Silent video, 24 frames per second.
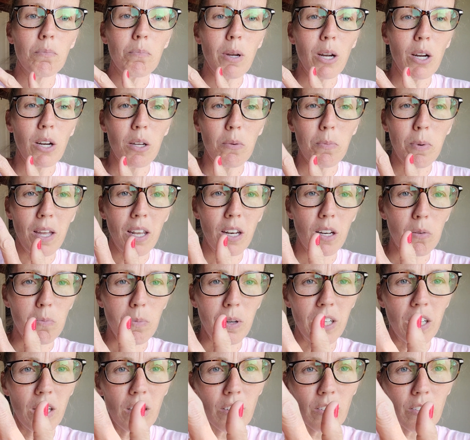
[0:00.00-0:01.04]
Mary painted
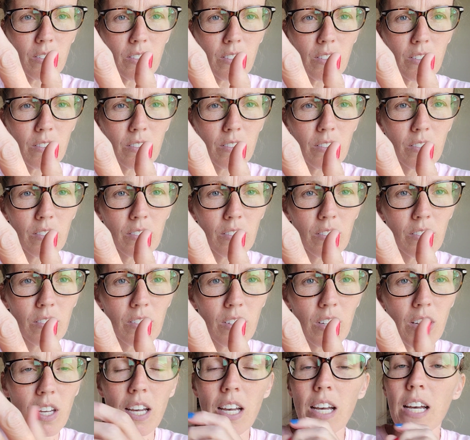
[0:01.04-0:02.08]
my nails.
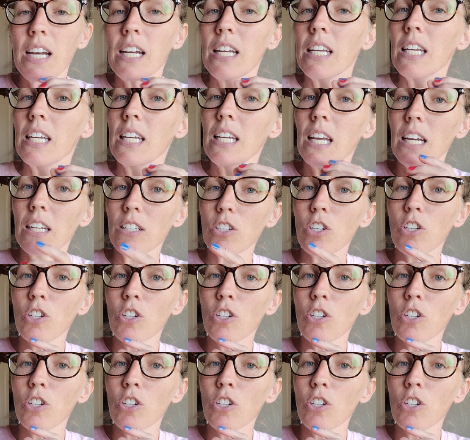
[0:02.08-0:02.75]
Get